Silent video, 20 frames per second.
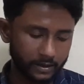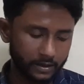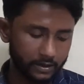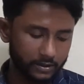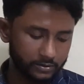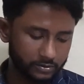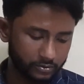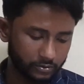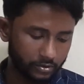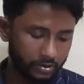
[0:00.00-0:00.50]

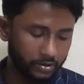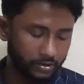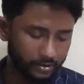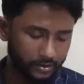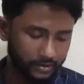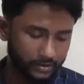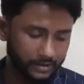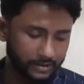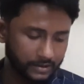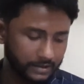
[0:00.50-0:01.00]
So
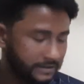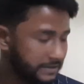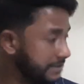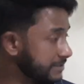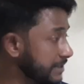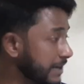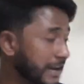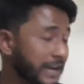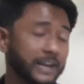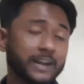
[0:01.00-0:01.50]
this is
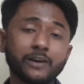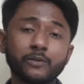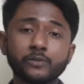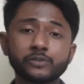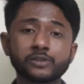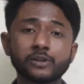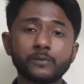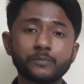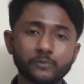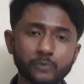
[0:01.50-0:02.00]
again a
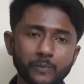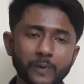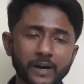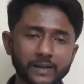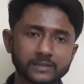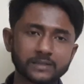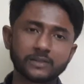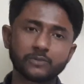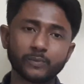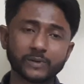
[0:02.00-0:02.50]
question of 2
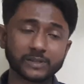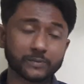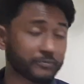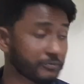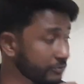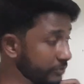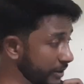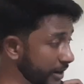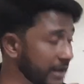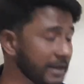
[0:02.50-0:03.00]
marks. It was a
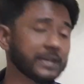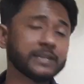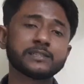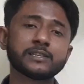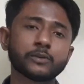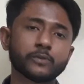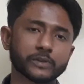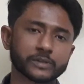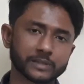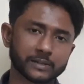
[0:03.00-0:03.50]
very easy
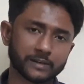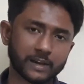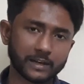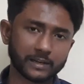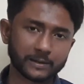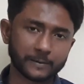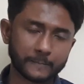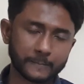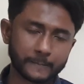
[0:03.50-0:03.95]
question, right?